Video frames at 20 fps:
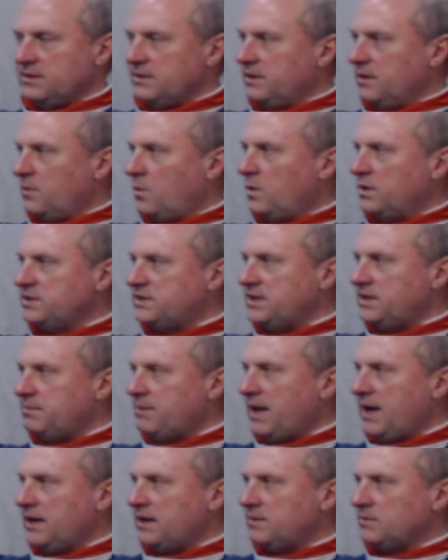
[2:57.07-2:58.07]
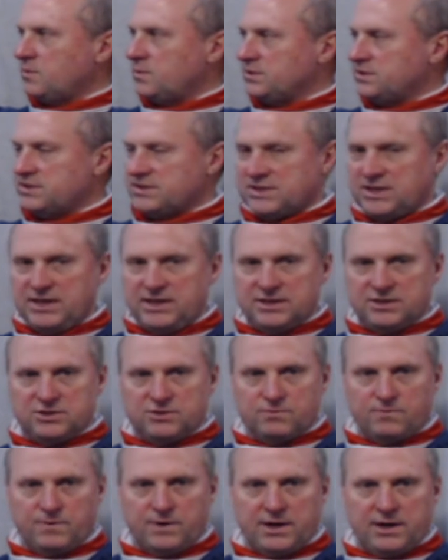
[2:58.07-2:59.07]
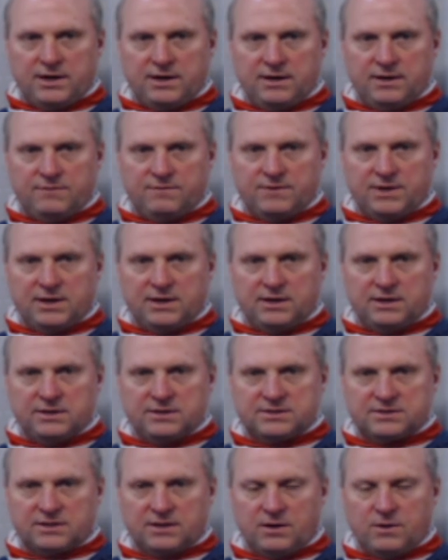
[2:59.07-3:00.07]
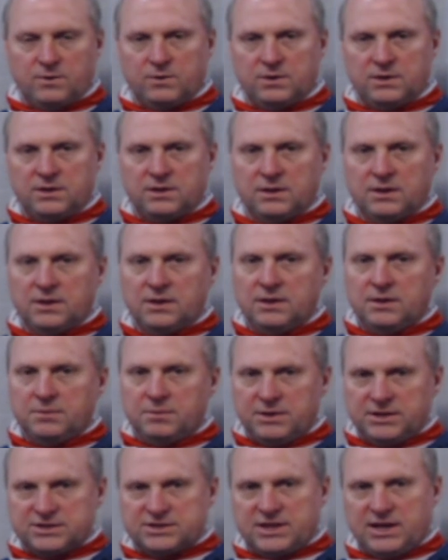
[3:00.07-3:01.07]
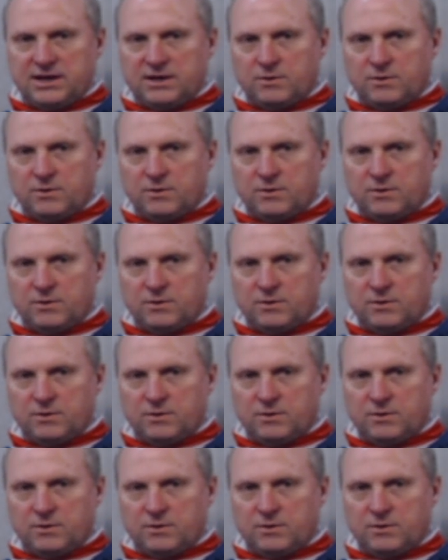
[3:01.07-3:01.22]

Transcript: 110 Magnums will sink very, very slowly, but a standard